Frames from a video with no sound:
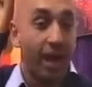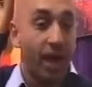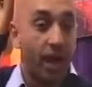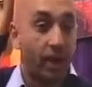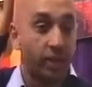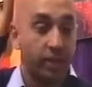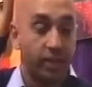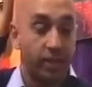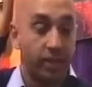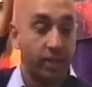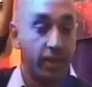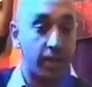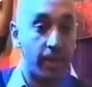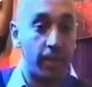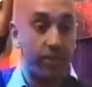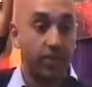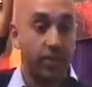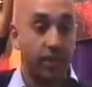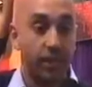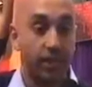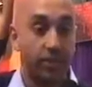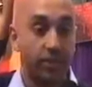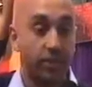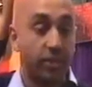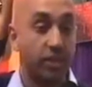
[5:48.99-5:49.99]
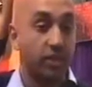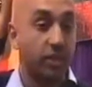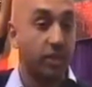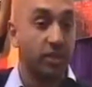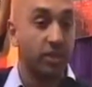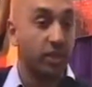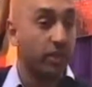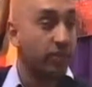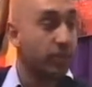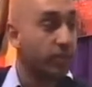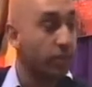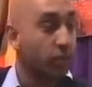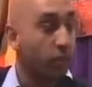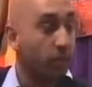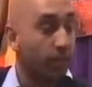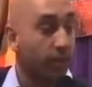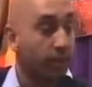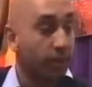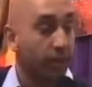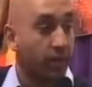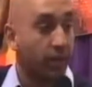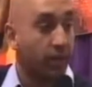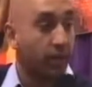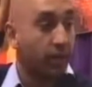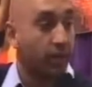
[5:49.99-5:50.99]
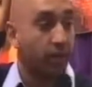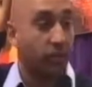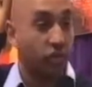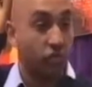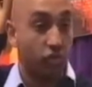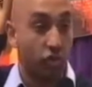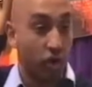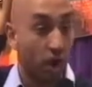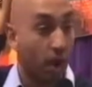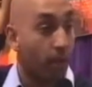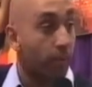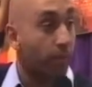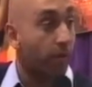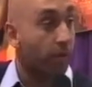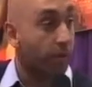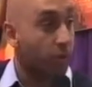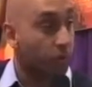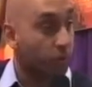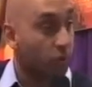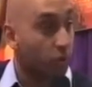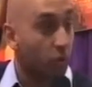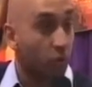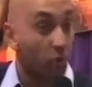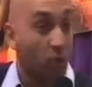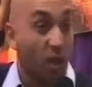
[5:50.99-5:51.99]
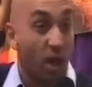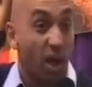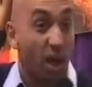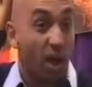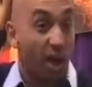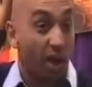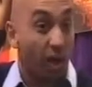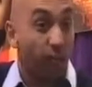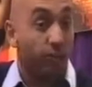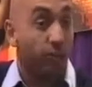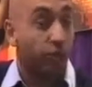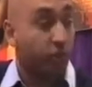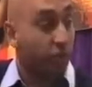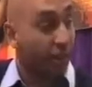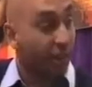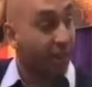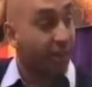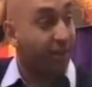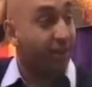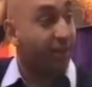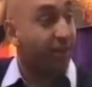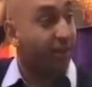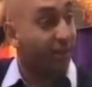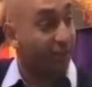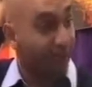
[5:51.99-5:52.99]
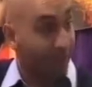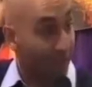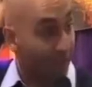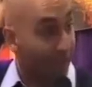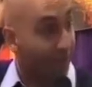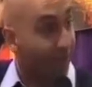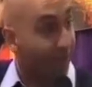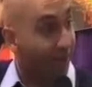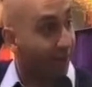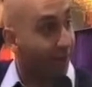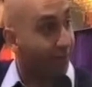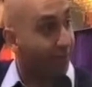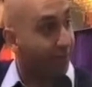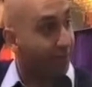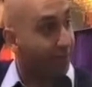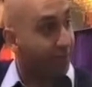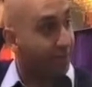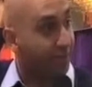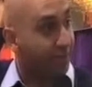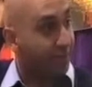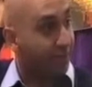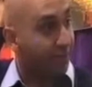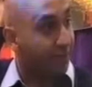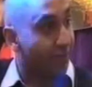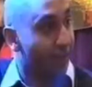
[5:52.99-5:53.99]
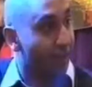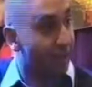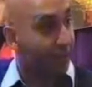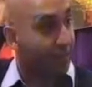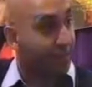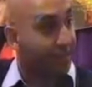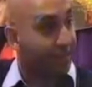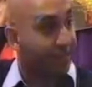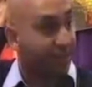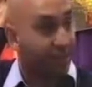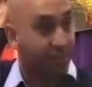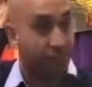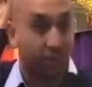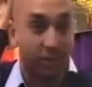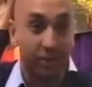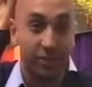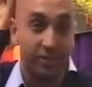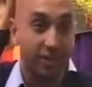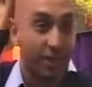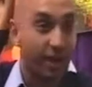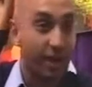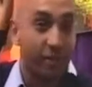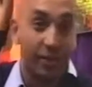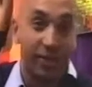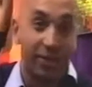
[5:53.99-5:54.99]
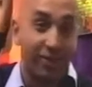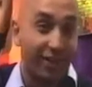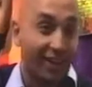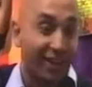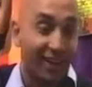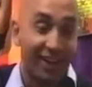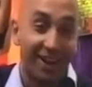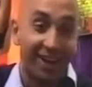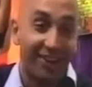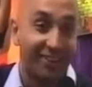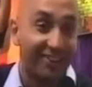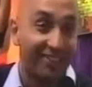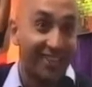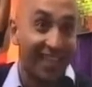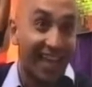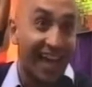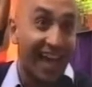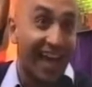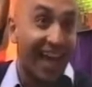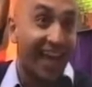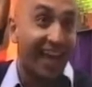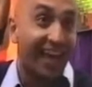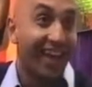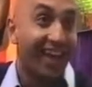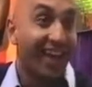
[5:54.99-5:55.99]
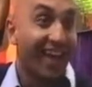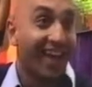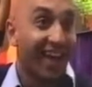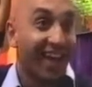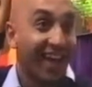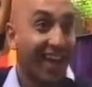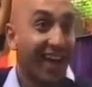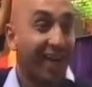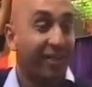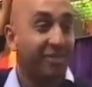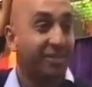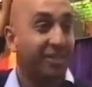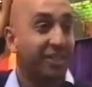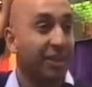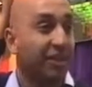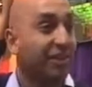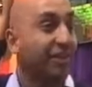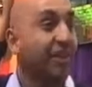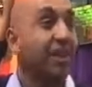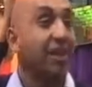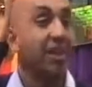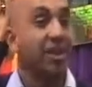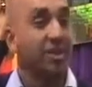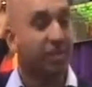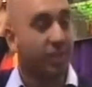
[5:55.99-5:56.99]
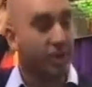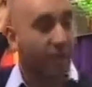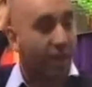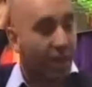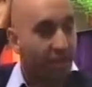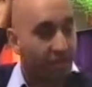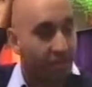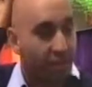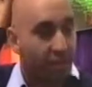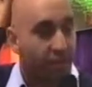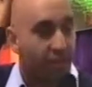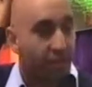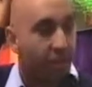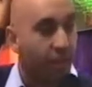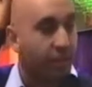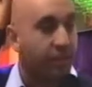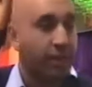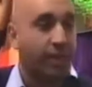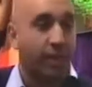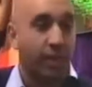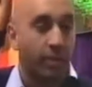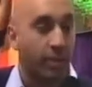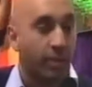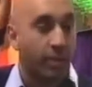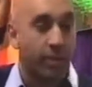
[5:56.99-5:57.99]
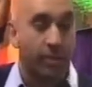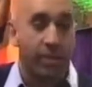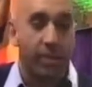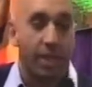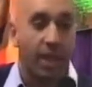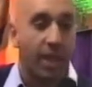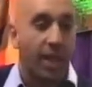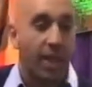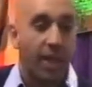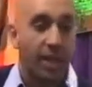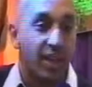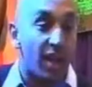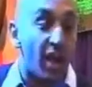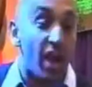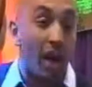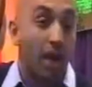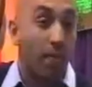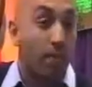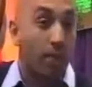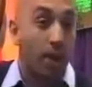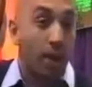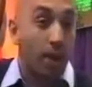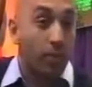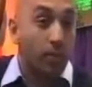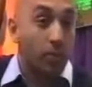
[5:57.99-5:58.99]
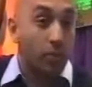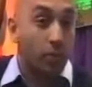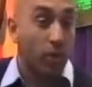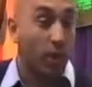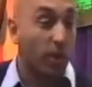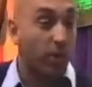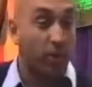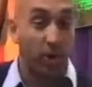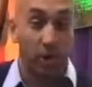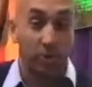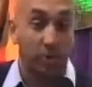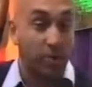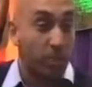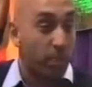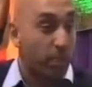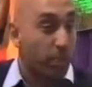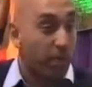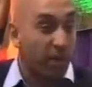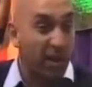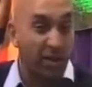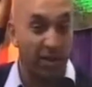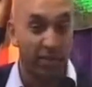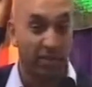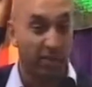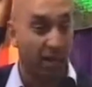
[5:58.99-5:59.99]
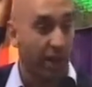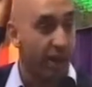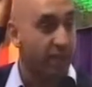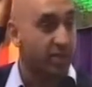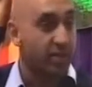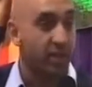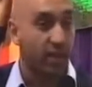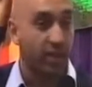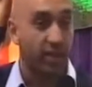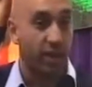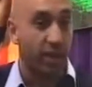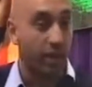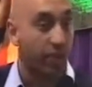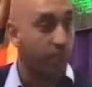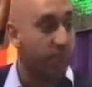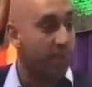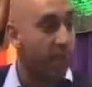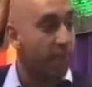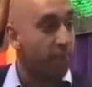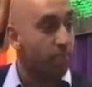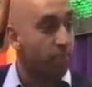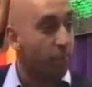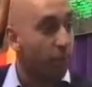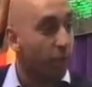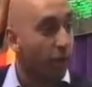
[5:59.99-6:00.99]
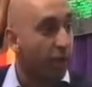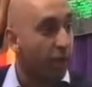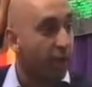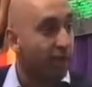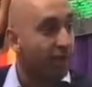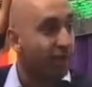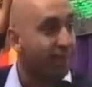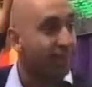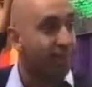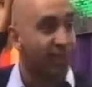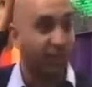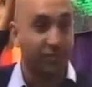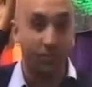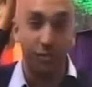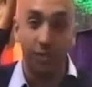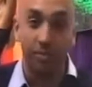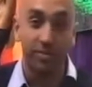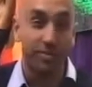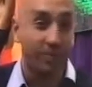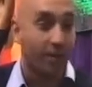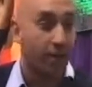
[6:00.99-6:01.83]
I did, because I did all my kind of drama at school, I was trained in flamenco for 2 years. I suppose nobody really knows that. So I love my dancing, I love my music. No, I was quite good. I was a prefect, and then I was head boy at sixth form.